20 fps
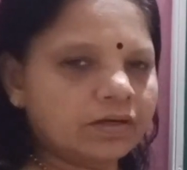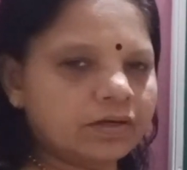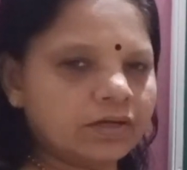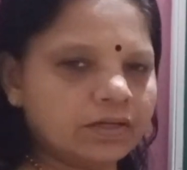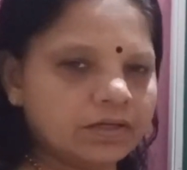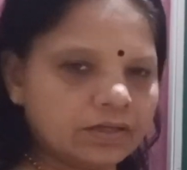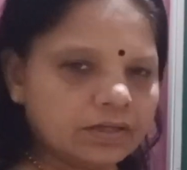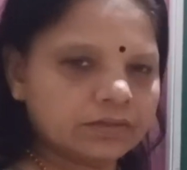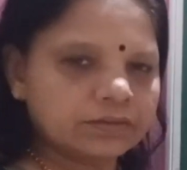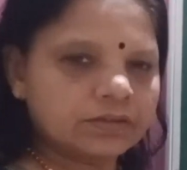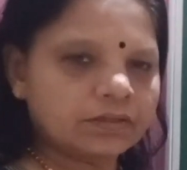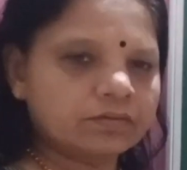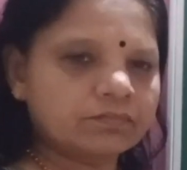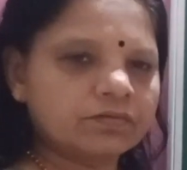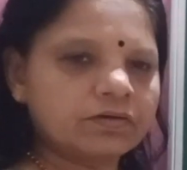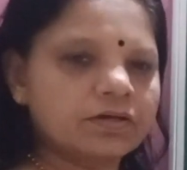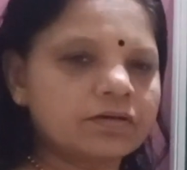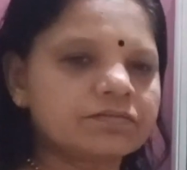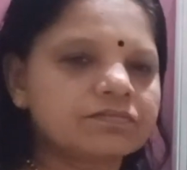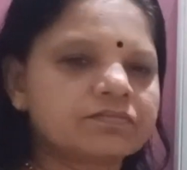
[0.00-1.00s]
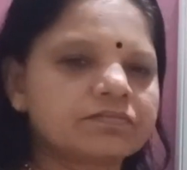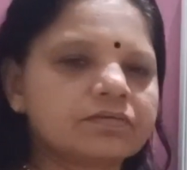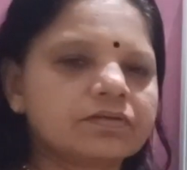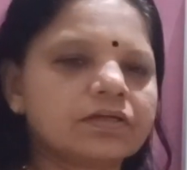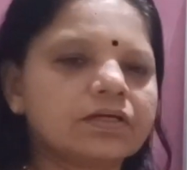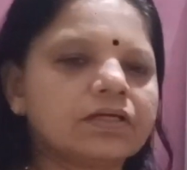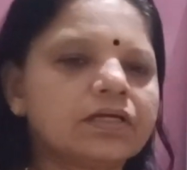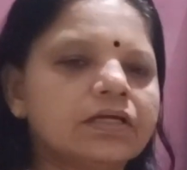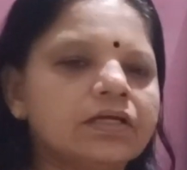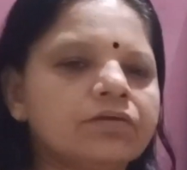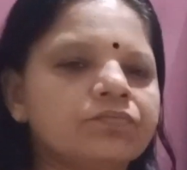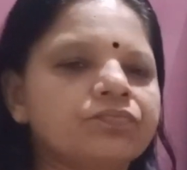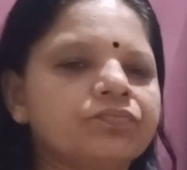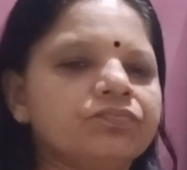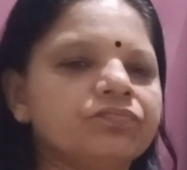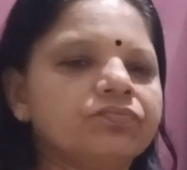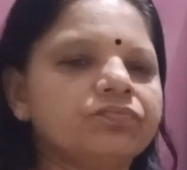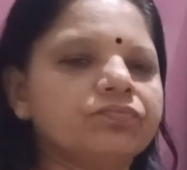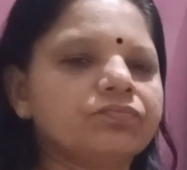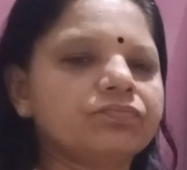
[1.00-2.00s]
In other words,
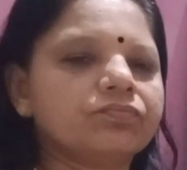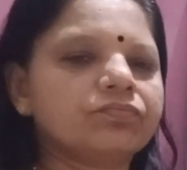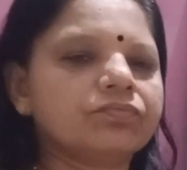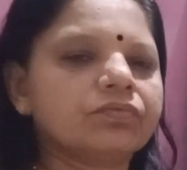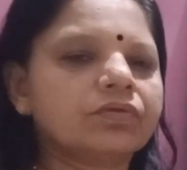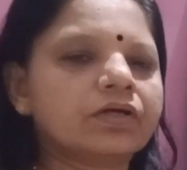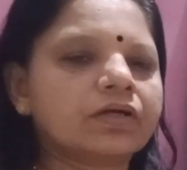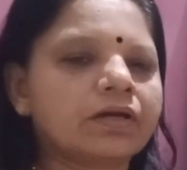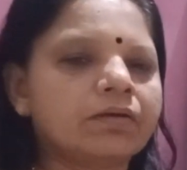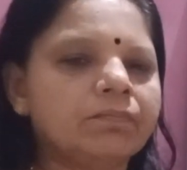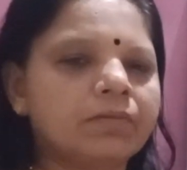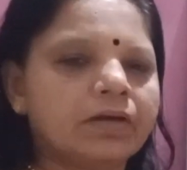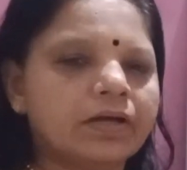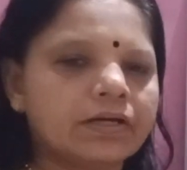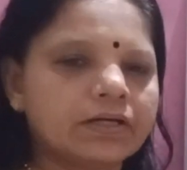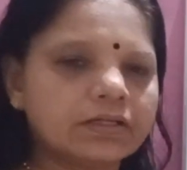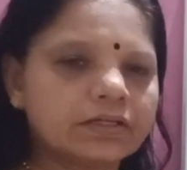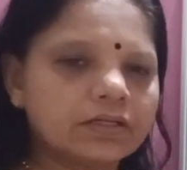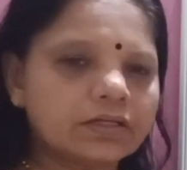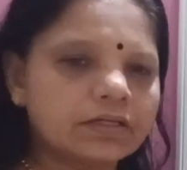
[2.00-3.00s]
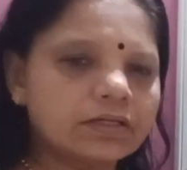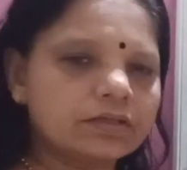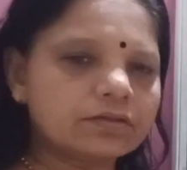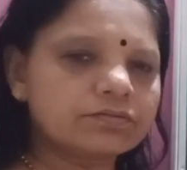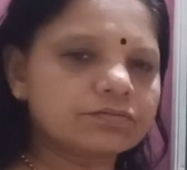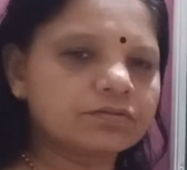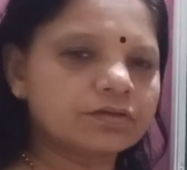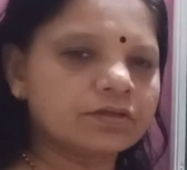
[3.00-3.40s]
if remainder is